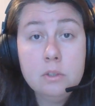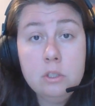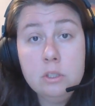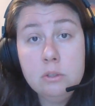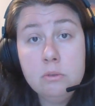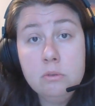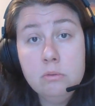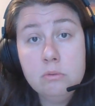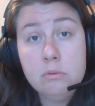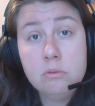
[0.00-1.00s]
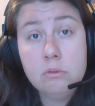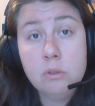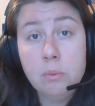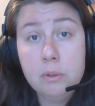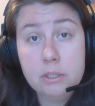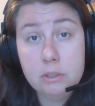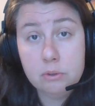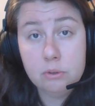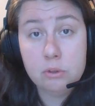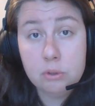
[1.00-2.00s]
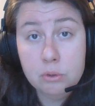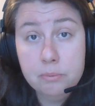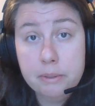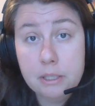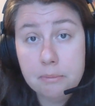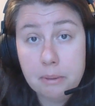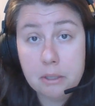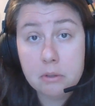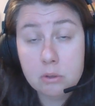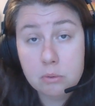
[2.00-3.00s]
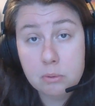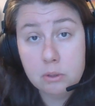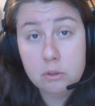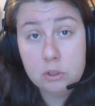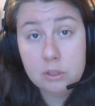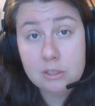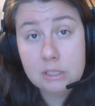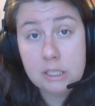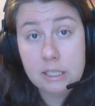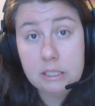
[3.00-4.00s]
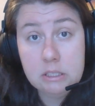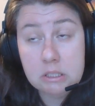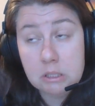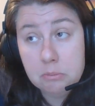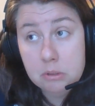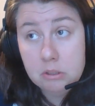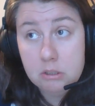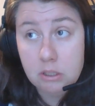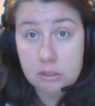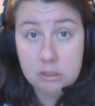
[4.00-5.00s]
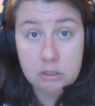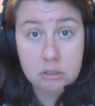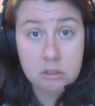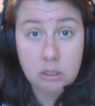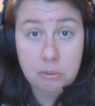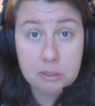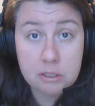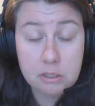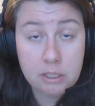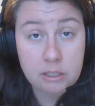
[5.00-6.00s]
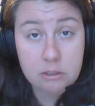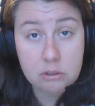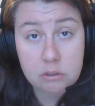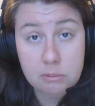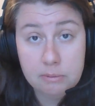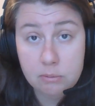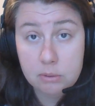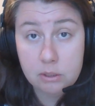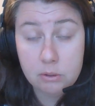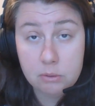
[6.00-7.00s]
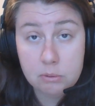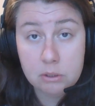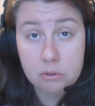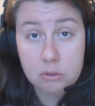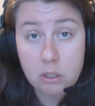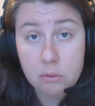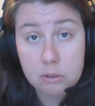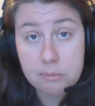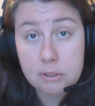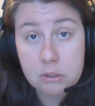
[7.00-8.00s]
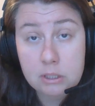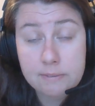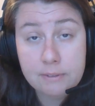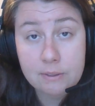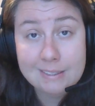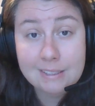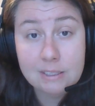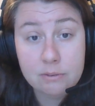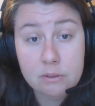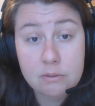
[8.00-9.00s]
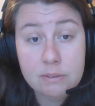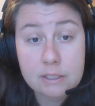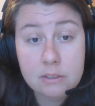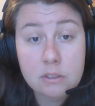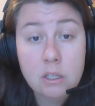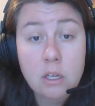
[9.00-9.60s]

You don't want to use too many medical words just in case someone doesn't know it. You can't assume everyone knows what you know, especially if they're in a different field.